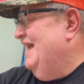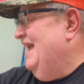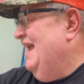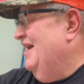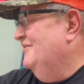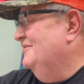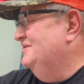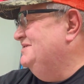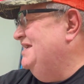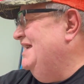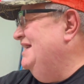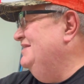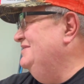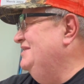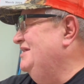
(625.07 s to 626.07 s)
and was
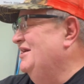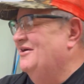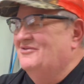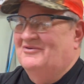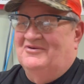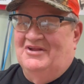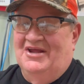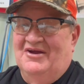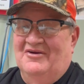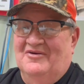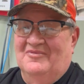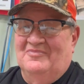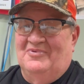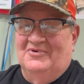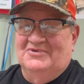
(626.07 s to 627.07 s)
hitting the other
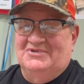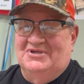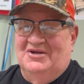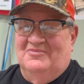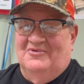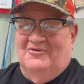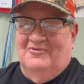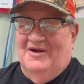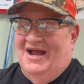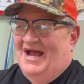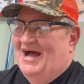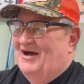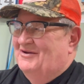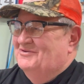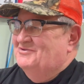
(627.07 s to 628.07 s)
deer, pushing them
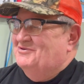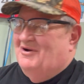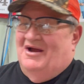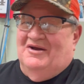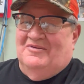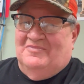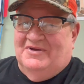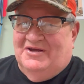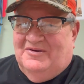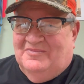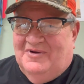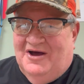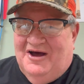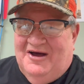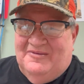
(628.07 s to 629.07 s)
around, trying to beat them
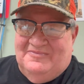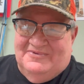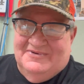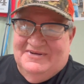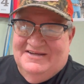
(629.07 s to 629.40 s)
up.